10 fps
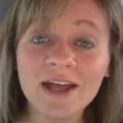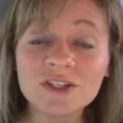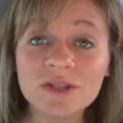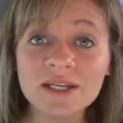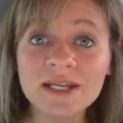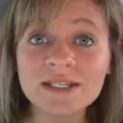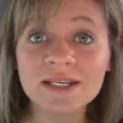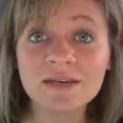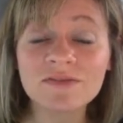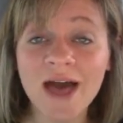And so they need to
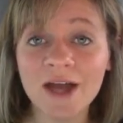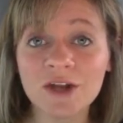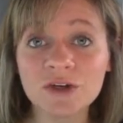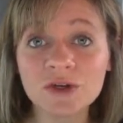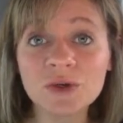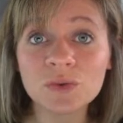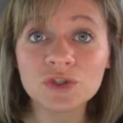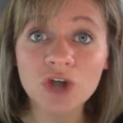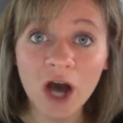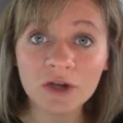give that new
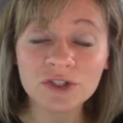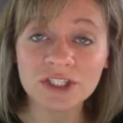daughter